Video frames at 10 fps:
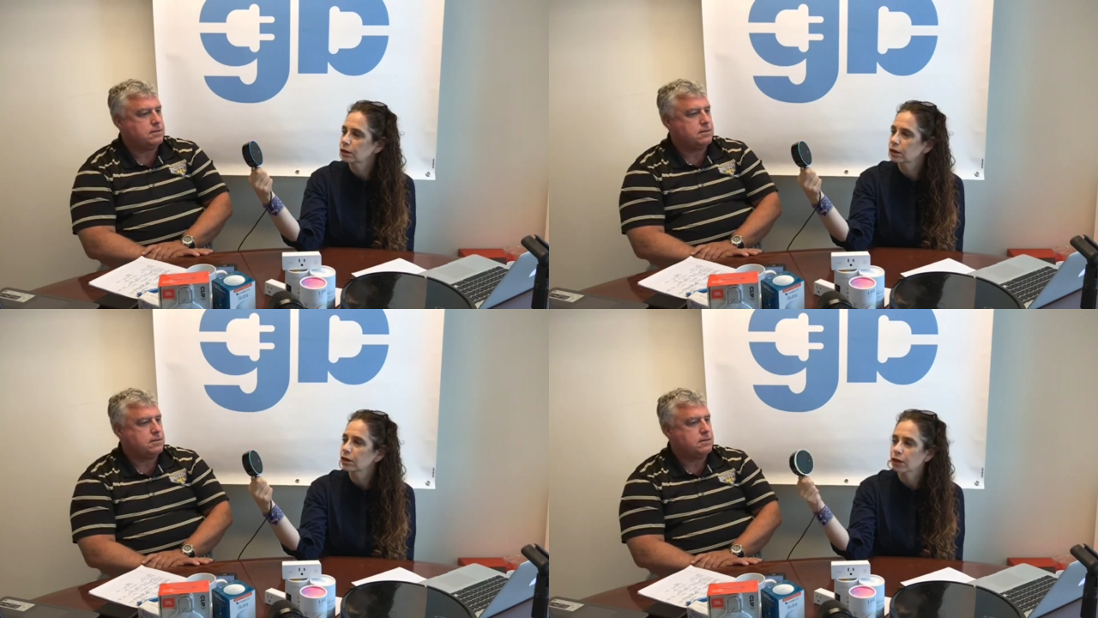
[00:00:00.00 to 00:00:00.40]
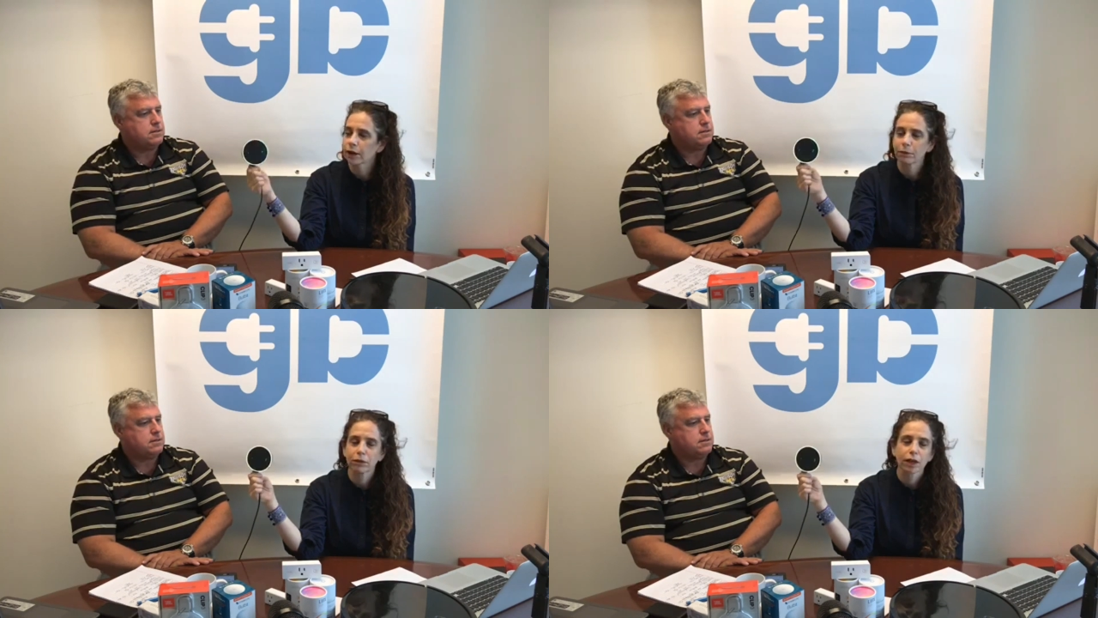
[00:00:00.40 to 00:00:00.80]
Speaker 1: Okay.
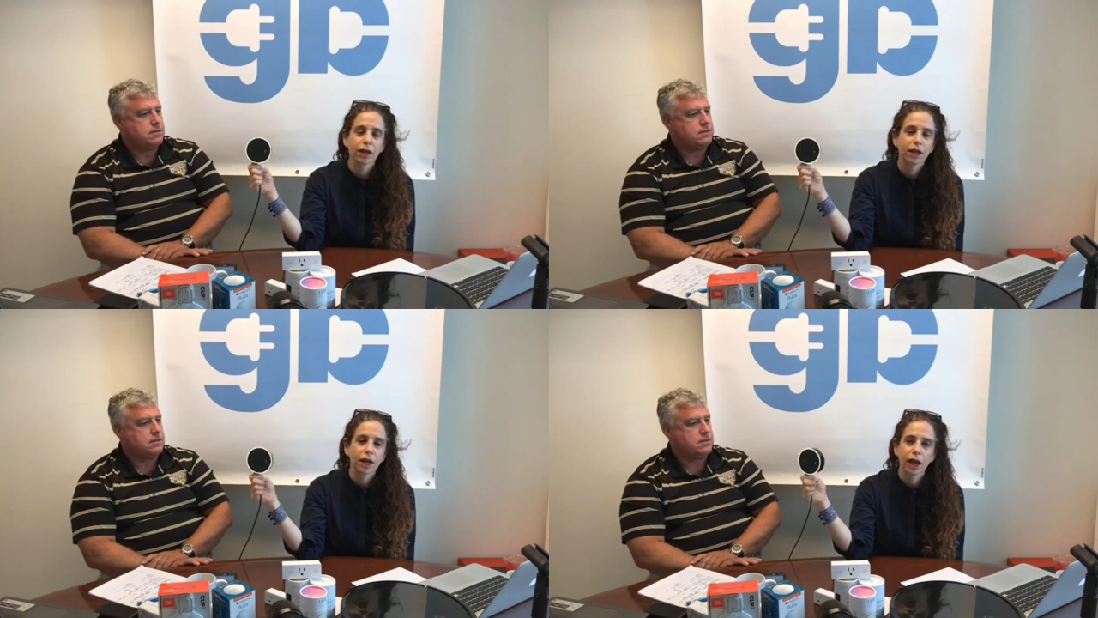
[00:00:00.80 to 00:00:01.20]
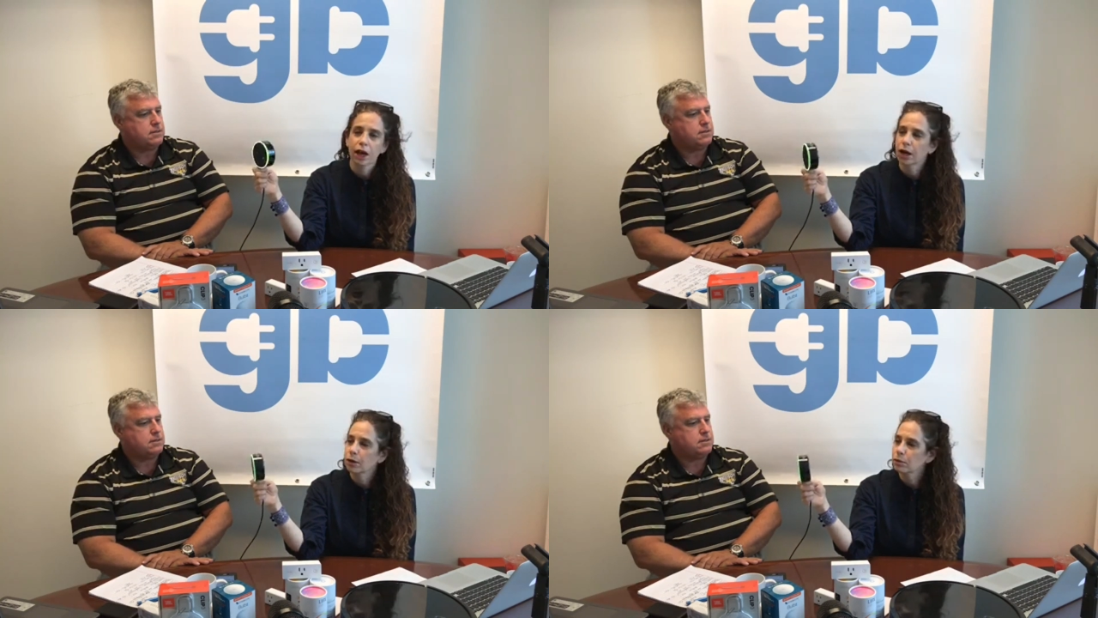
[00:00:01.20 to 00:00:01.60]

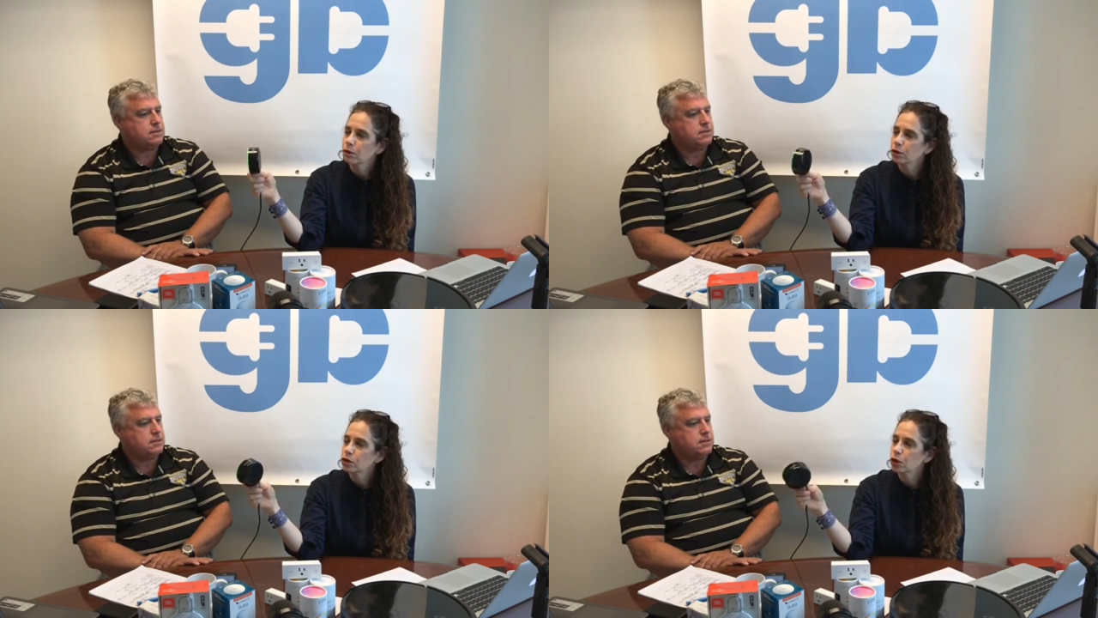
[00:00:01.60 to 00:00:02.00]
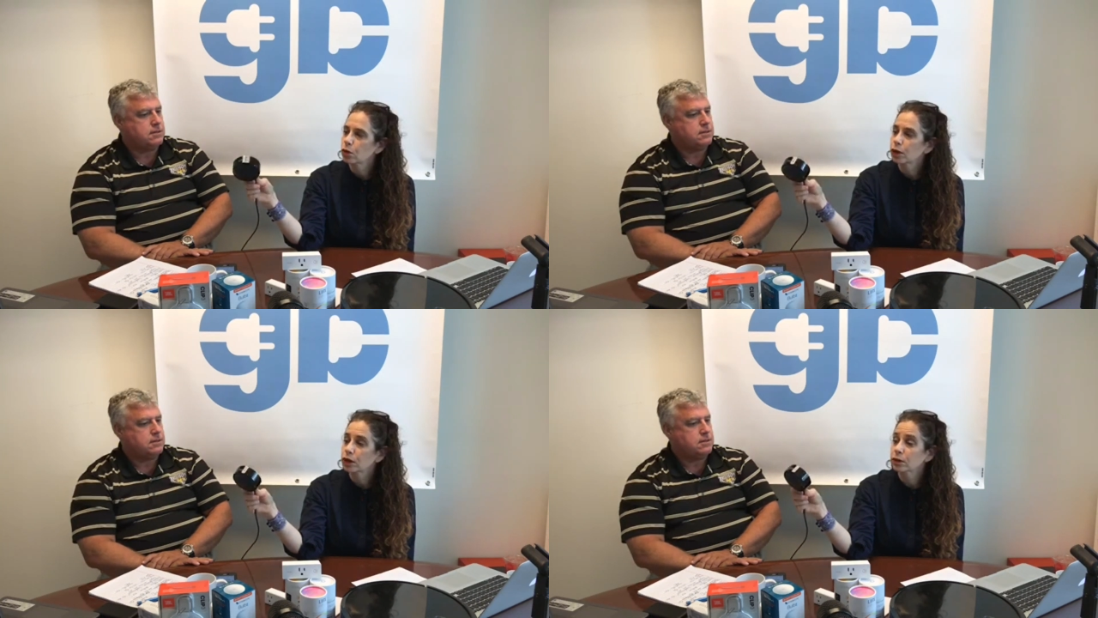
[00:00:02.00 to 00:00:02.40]
Um, so
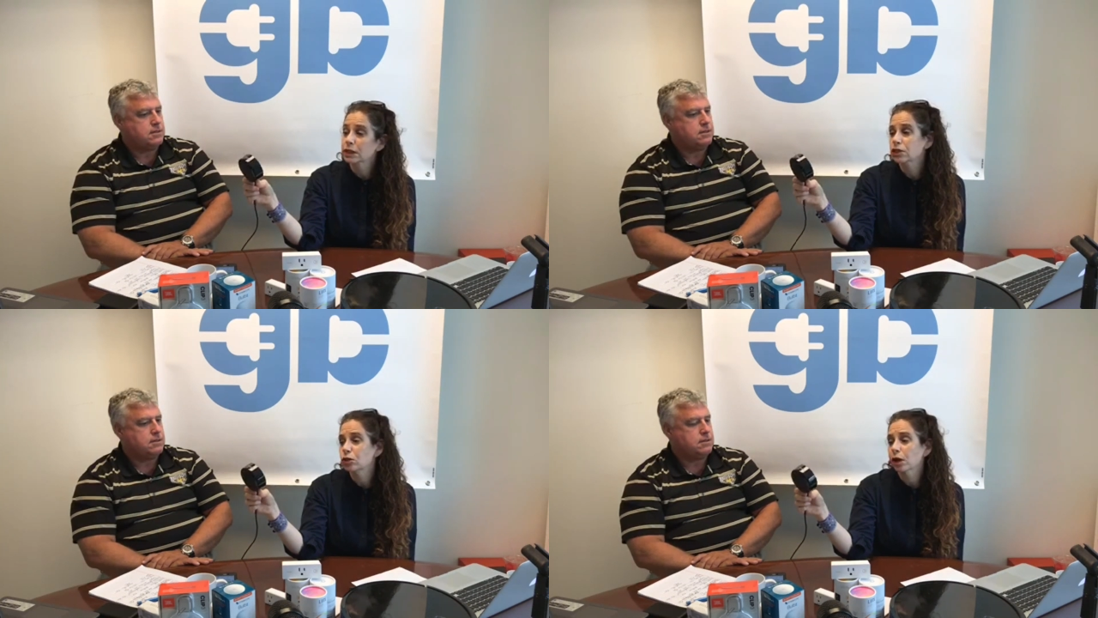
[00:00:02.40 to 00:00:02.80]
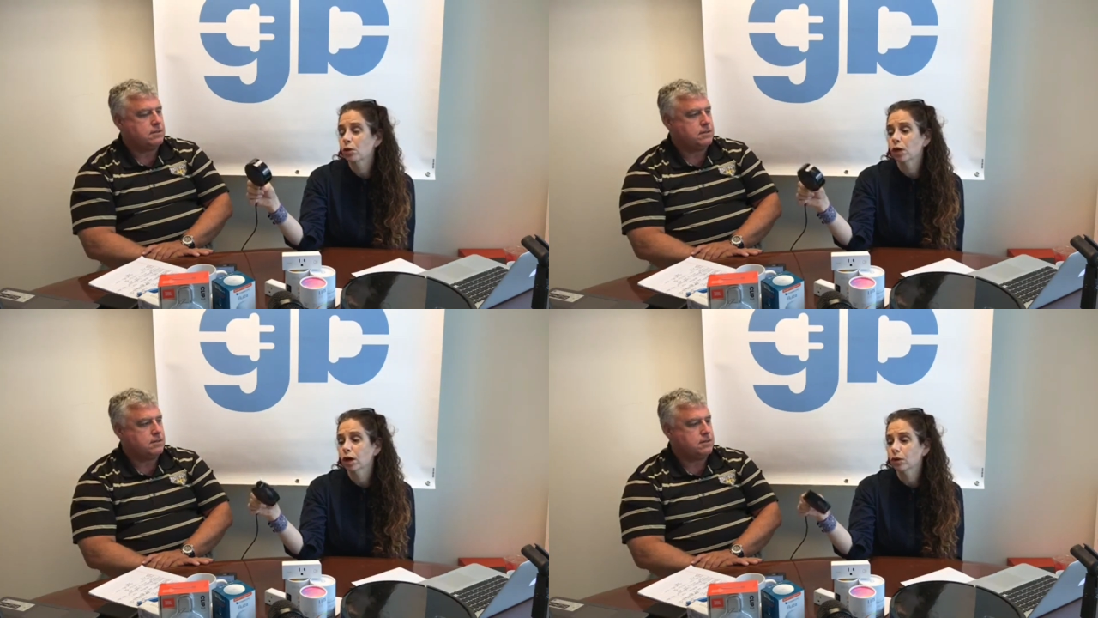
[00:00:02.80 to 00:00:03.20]
one of the reasons you might
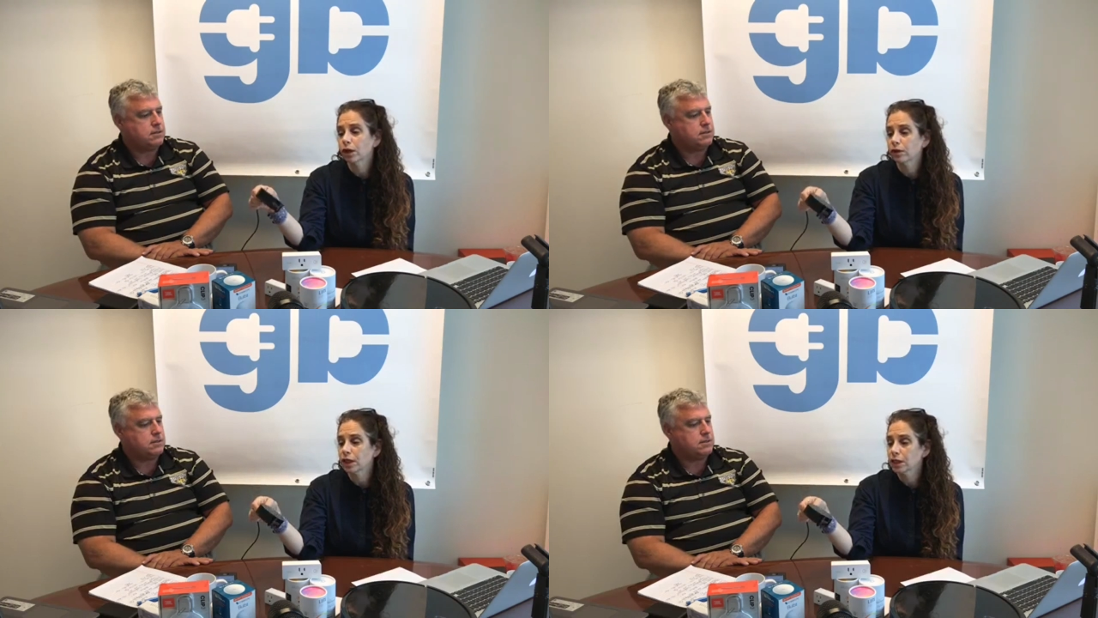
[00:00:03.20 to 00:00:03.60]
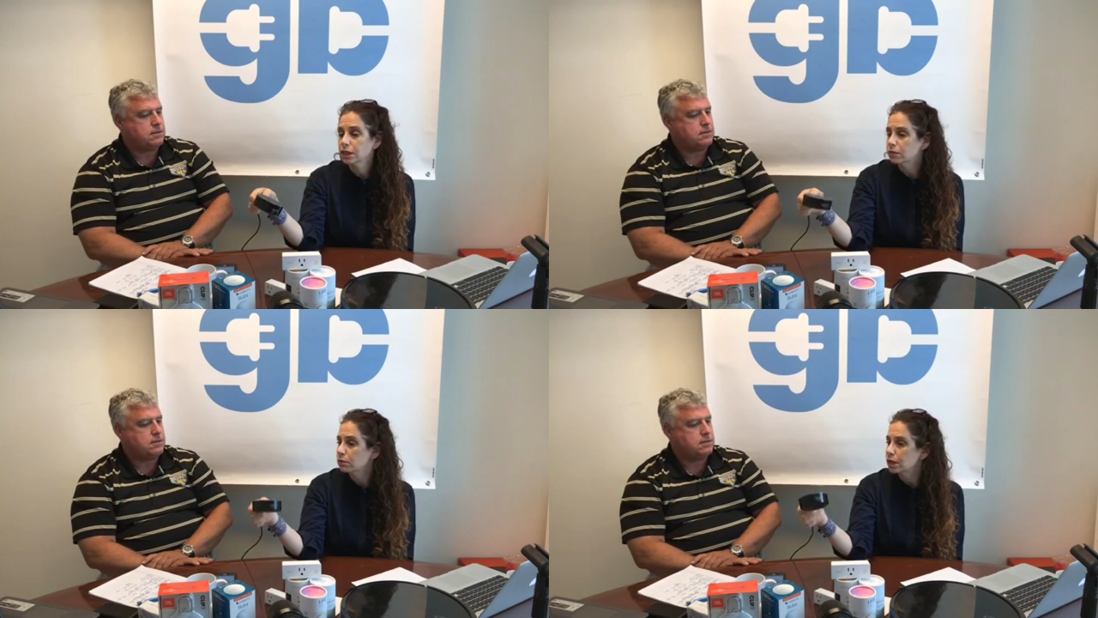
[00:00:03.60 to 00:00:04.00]
want one of
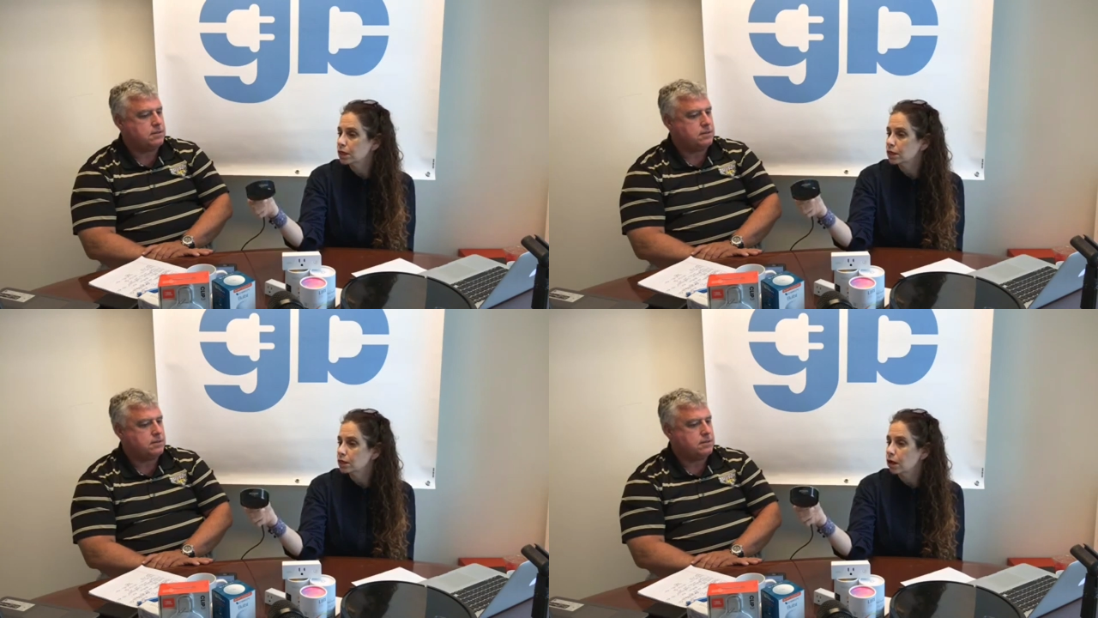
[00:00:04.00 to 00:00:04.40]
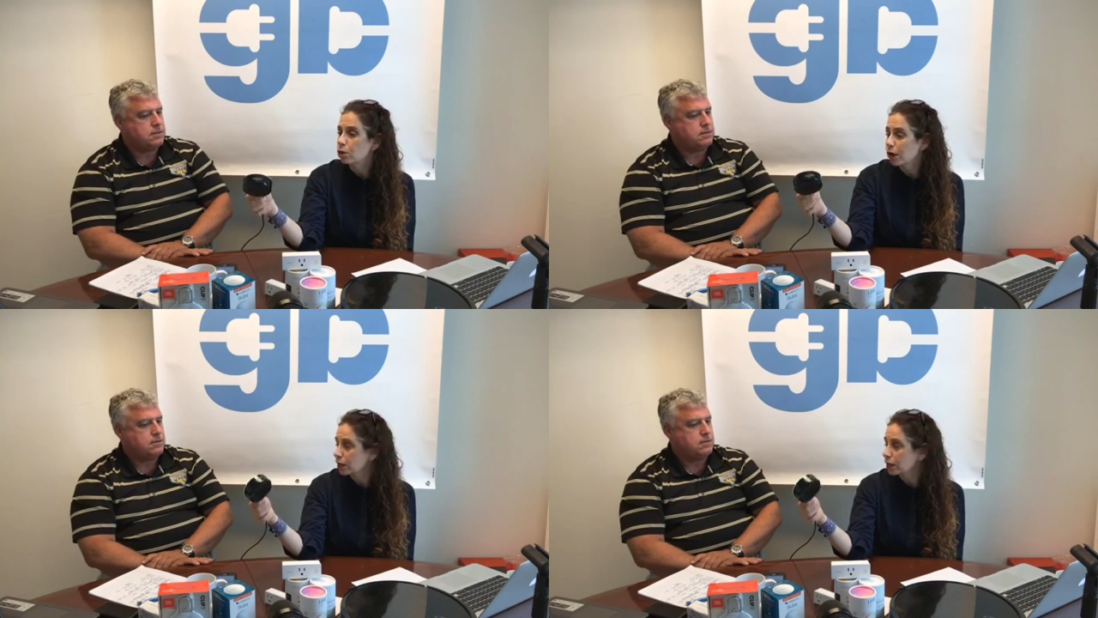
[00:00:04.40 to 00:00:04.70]
these is a way to